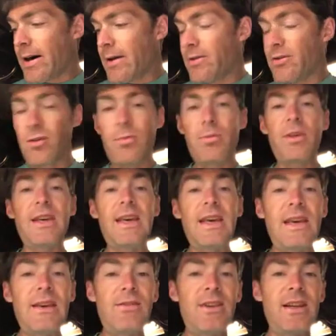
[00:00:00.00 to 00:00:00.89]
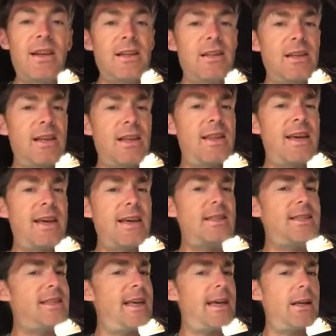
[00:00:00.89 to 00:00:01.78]
some leaves in it so that they
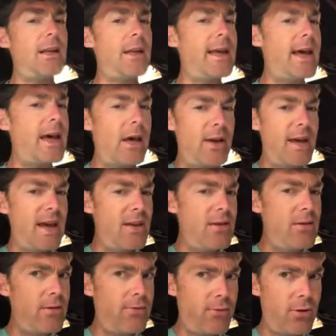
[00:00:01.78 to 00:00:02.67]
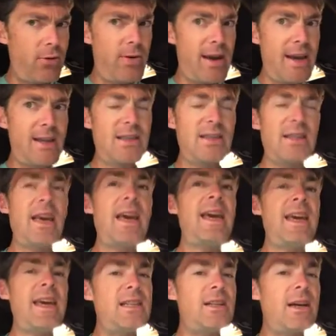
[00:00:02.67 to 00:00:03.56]
settle out at different rates.
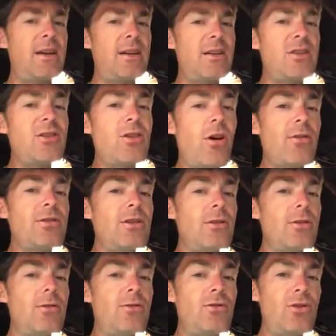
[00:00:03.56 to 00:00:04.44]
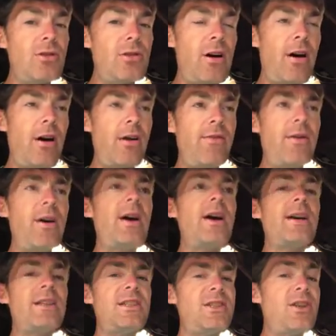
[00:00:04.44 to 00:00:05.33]
He's got a salt solution of
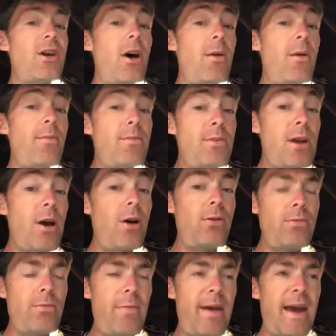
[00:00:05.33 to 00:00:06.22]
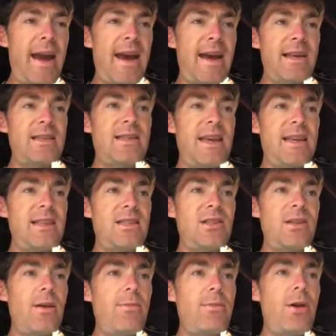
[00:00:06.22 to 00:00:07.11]
some known mass and
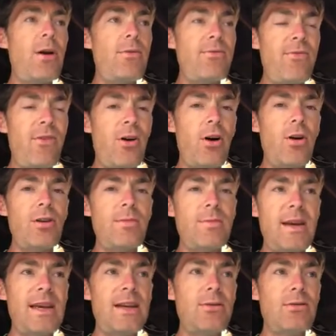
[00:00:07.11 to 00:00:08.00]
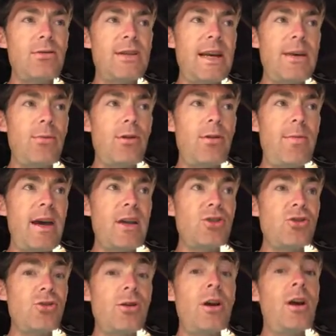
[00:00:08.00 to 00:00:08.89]
some known volume that he was able to
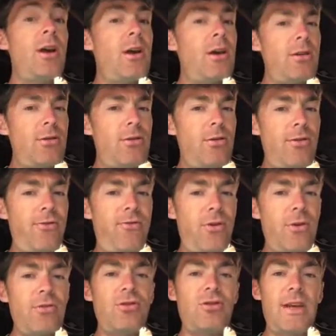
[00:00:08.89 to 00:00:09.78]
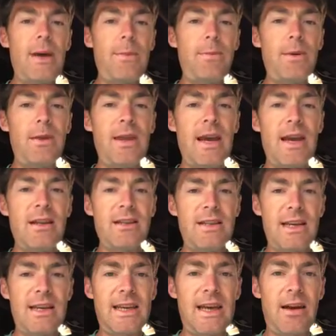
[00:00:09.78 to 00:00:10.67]
measure. Your first step in that is
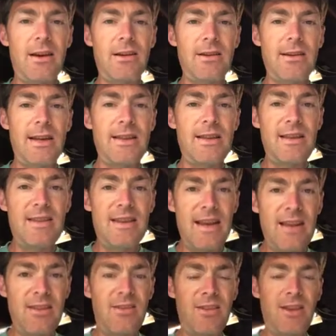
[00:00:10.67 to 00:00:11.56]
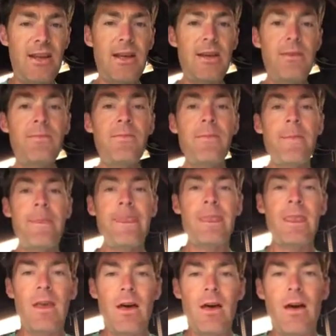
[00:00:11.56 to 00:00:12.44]
to calculate the density
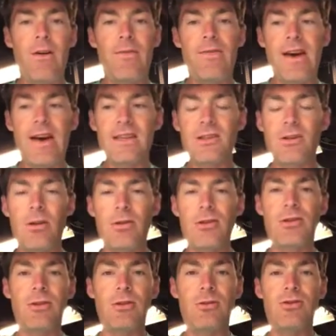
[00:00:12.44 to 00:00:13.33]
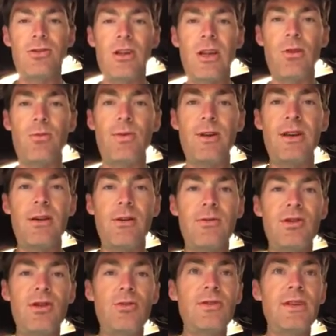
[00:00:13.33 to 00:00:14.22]
of that salt solution that
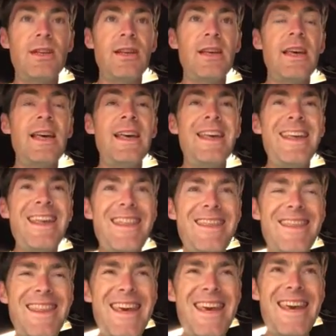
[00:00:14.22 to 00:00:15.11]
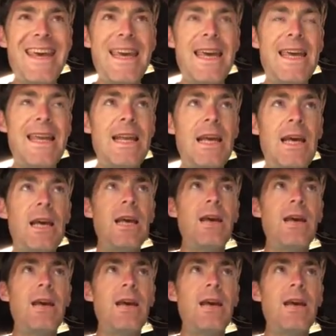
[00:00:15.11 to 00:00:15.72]
Rico's using, and then